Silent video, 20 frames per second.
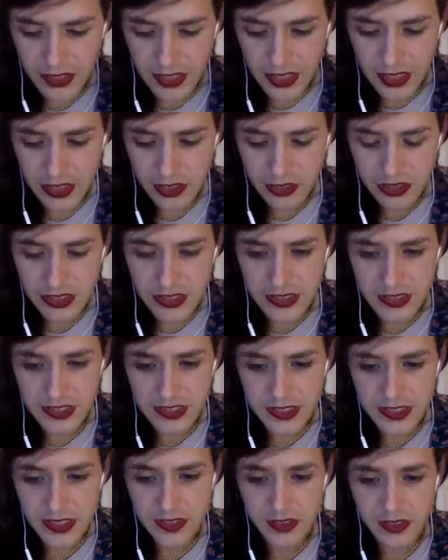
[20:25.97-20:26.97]
concrete
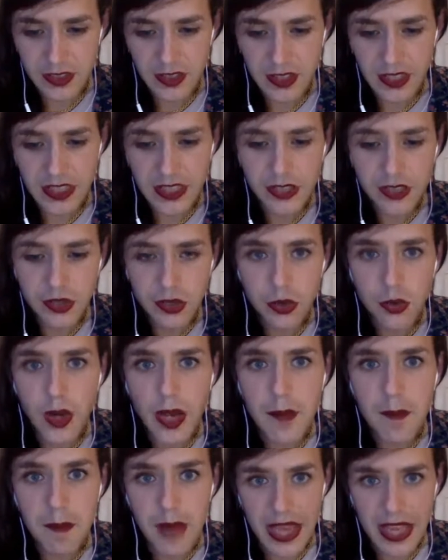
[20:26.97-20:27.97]
details are like who
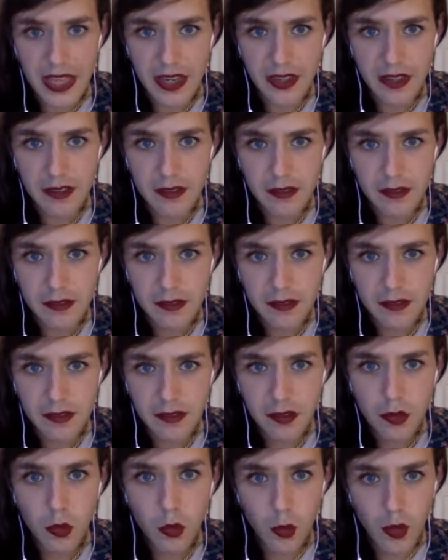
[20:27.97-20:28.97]
I met
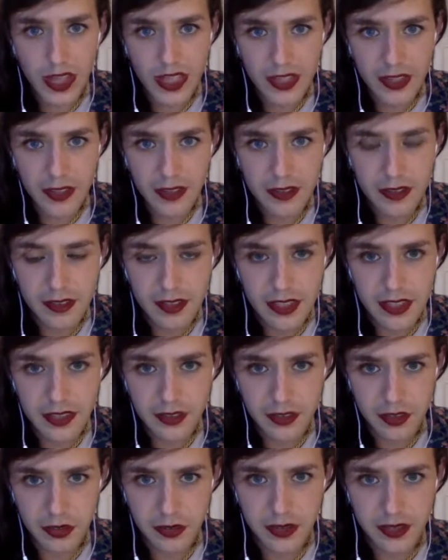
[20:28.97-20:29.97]
when in
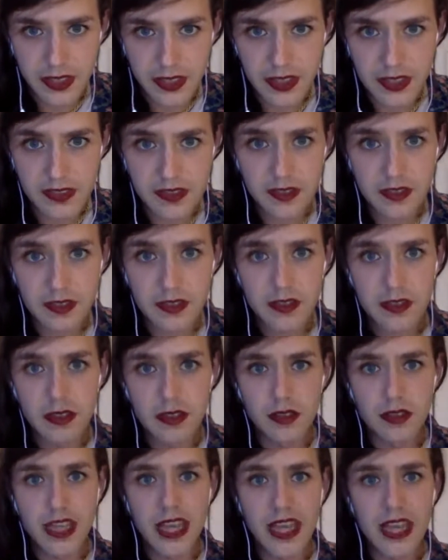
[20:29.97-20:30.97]
doing this.
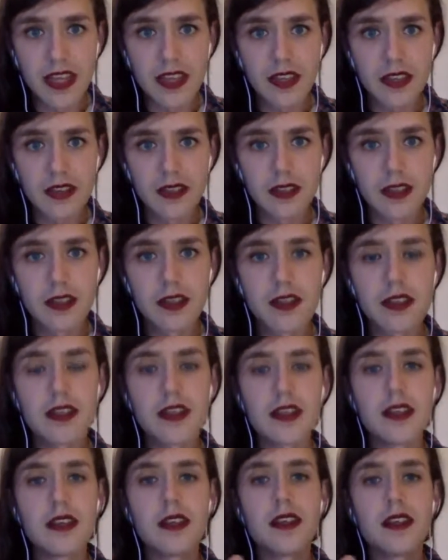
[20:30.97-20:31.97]
Okay.
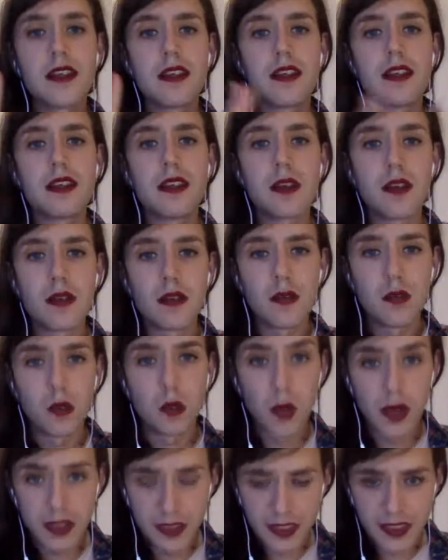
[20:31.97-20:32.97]

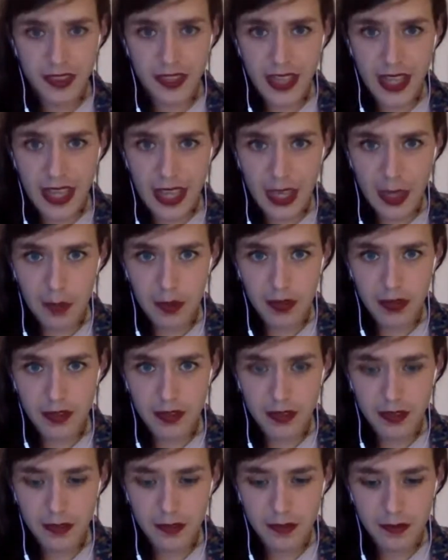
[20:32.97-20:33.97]
One thing that
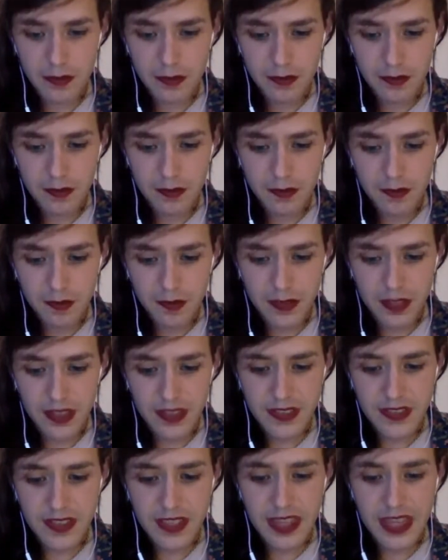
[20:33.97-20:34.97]
happened
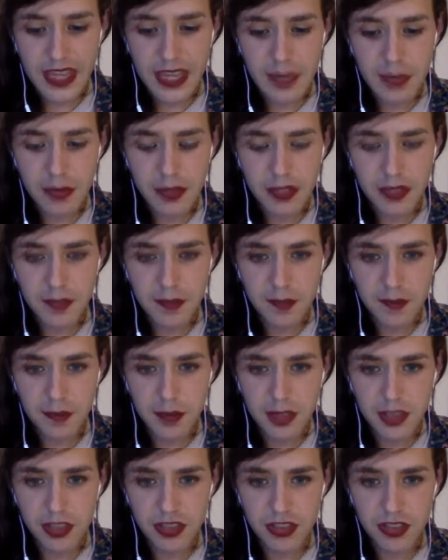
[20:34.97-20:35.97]
is that I played a
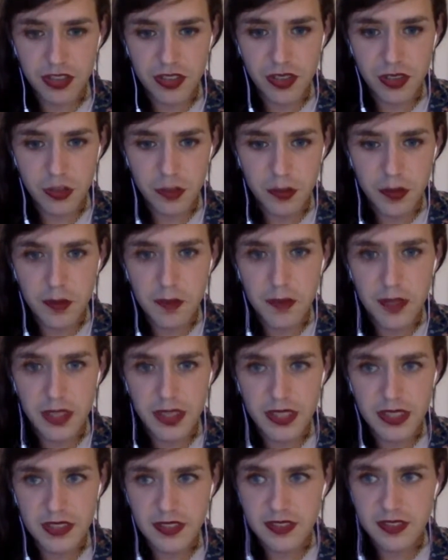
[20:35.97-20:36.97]
bunch of open
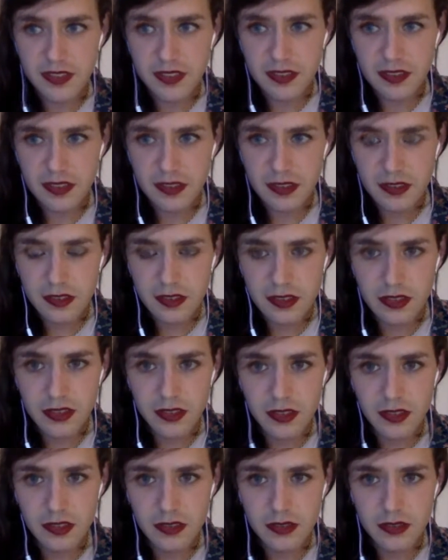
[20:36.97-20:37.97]
mics,
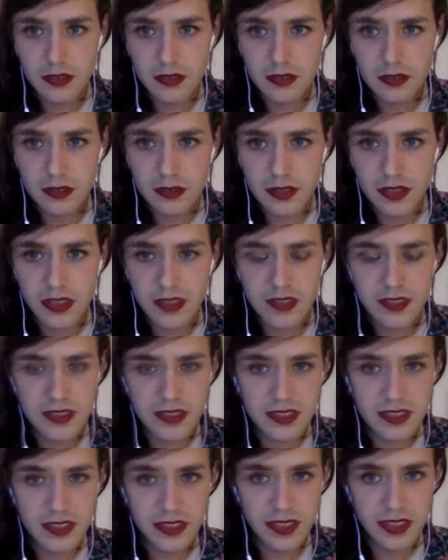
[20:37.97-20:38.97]
when I was a
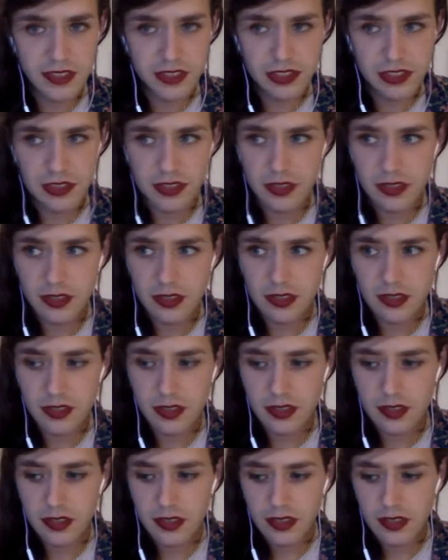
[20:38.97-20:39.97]
teenager.
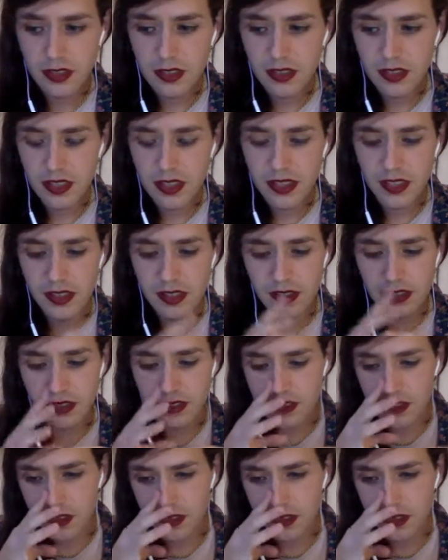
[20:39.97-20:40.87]
And